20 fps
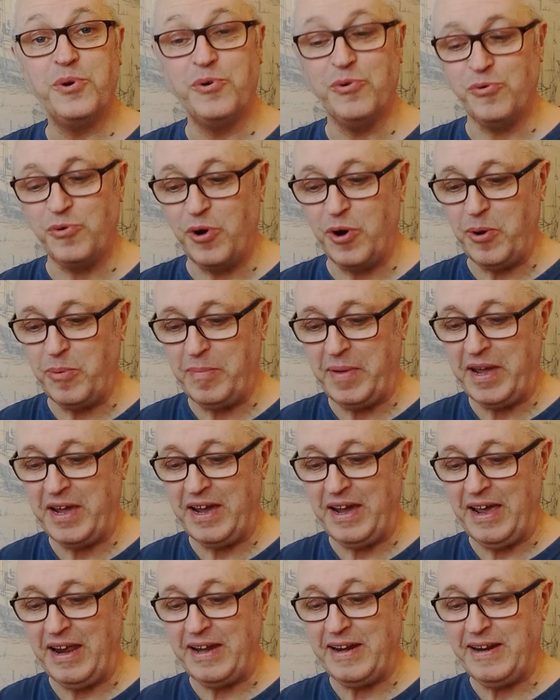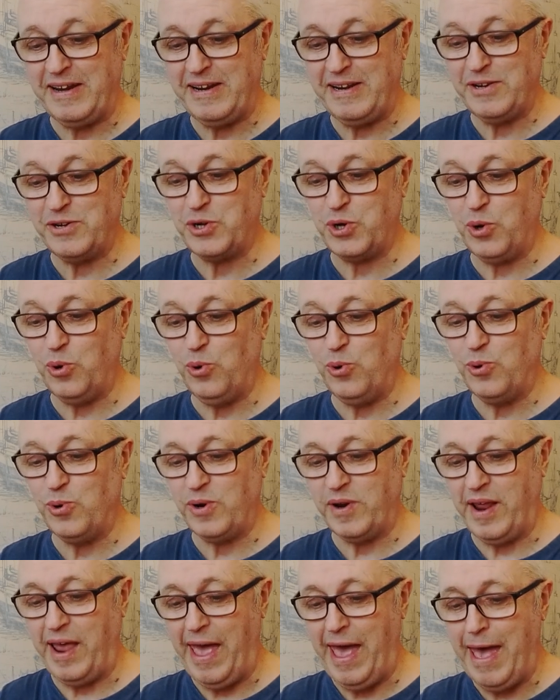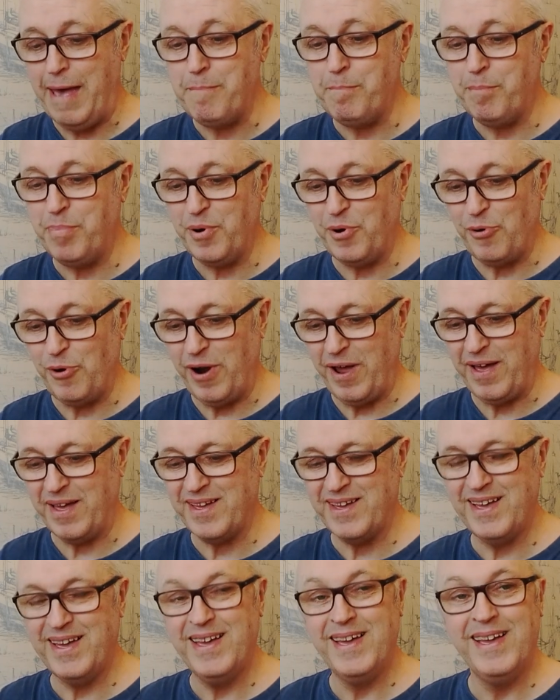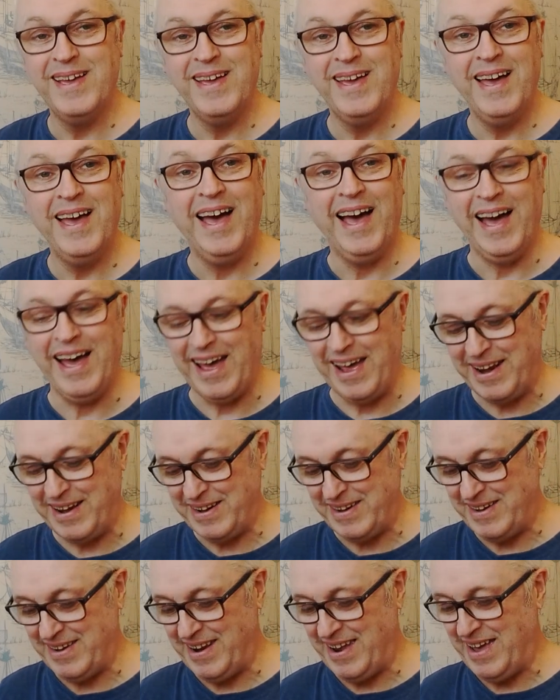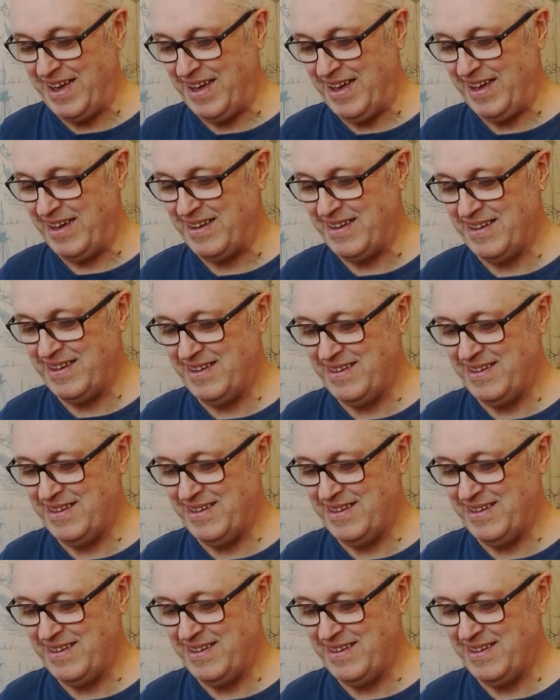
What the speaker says: Grooming, and it is called Emperor. And well,